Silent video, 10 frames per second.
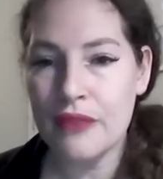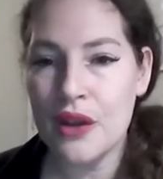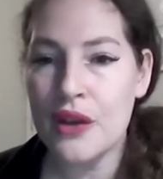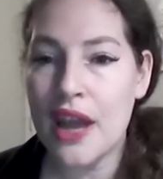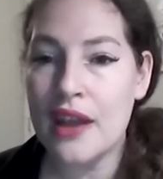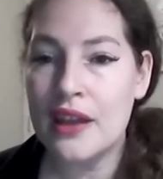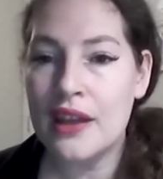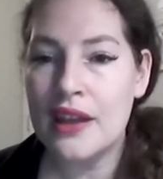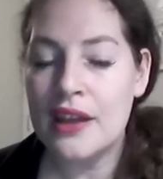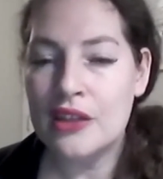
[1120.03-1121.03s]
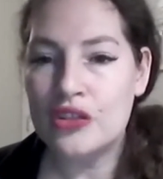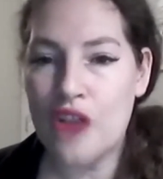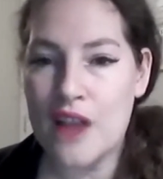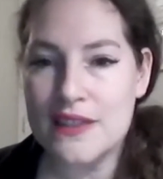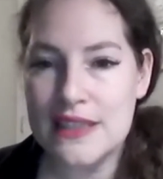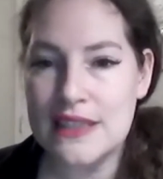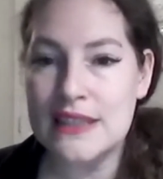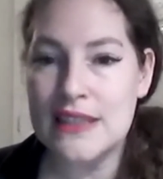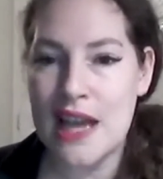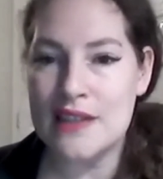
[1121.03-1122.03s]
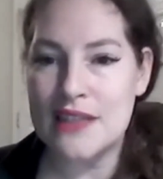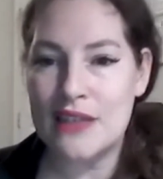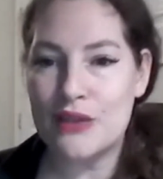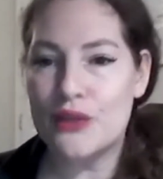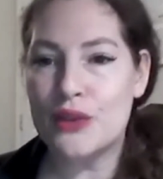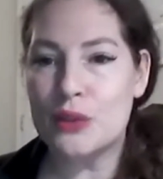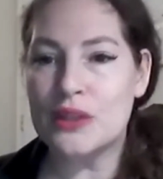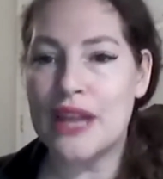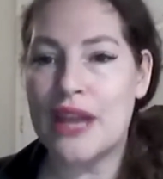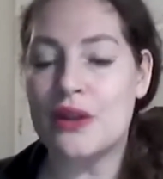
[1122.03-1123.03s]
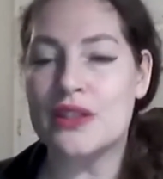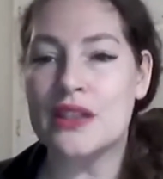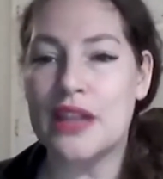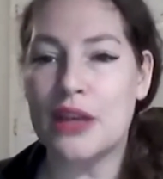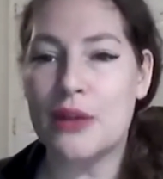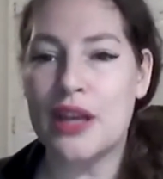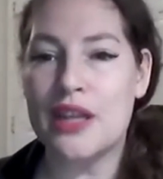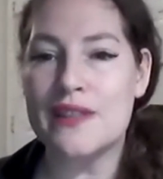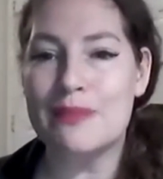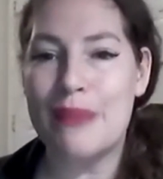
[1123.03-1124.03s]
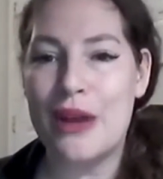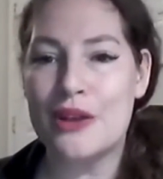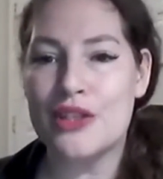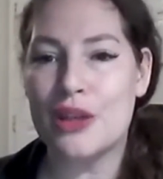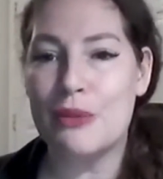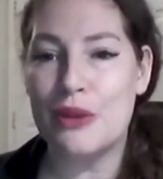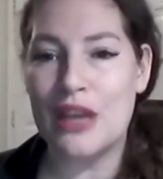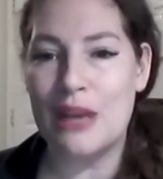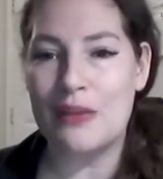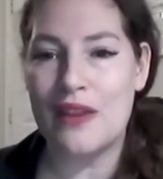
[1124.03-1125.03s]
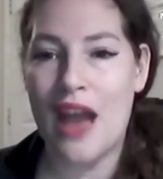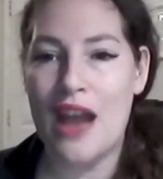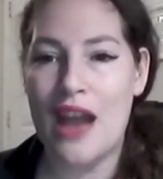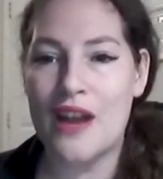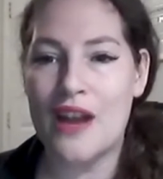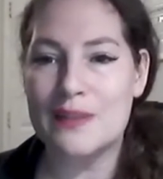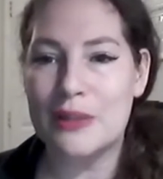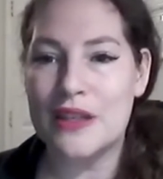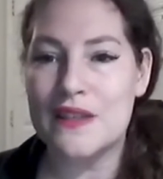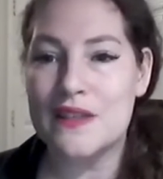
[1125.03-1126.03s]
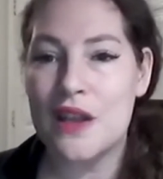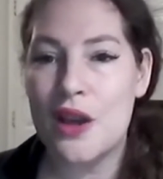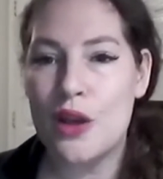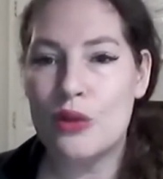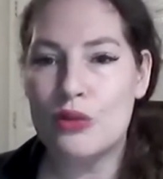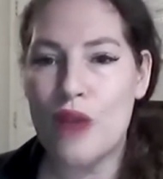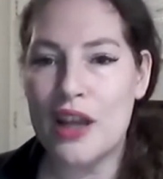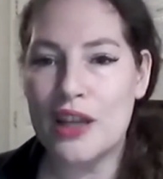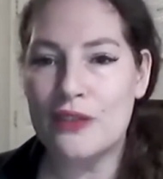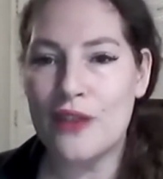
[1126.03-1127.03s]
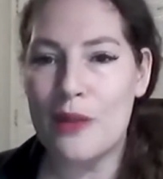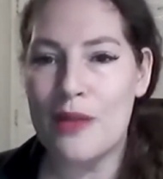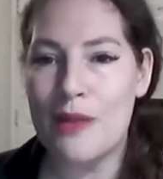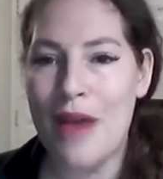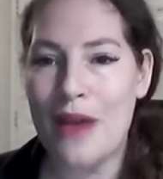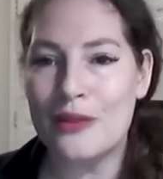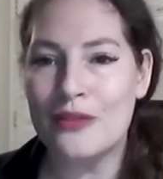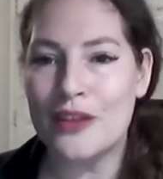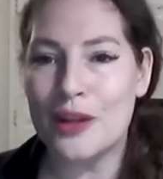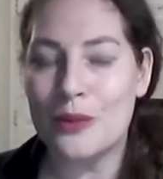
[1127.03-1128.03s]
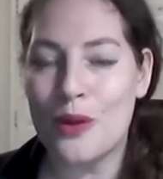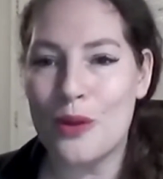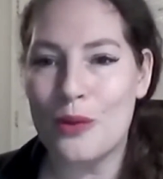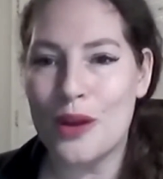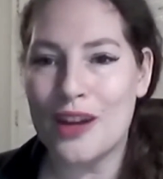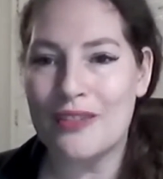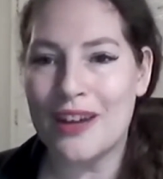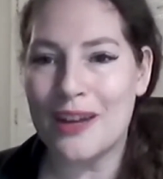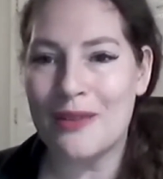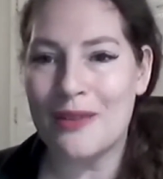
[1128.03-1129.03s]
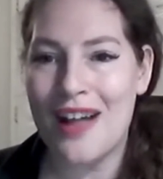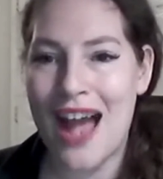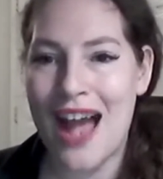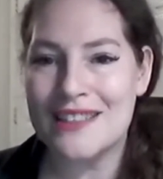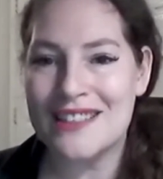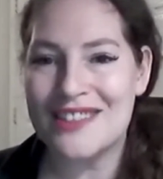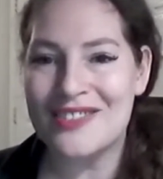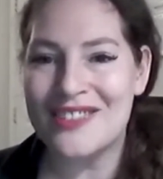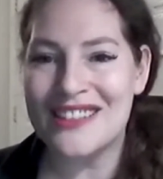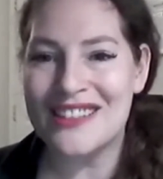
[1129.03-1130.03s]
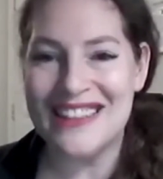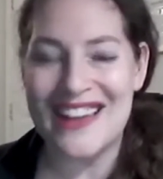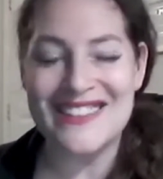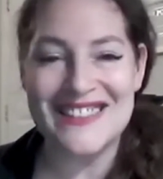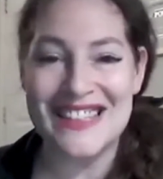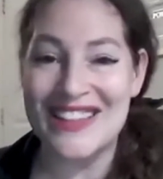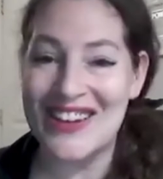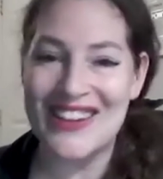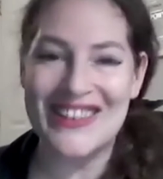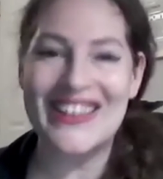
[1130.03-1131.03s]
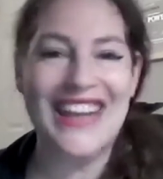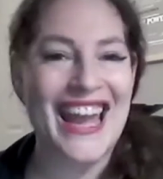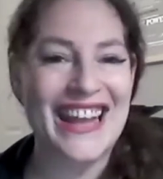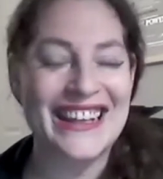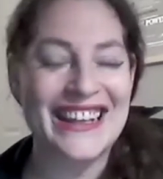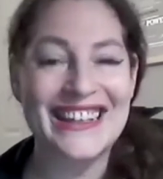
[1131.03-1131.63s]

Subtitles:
Okay, Justin says, even if you were late or delinquent, it is better to communicate with the IRS because running from them out of fear won't work very well. Ask Willie Nelson. Okay,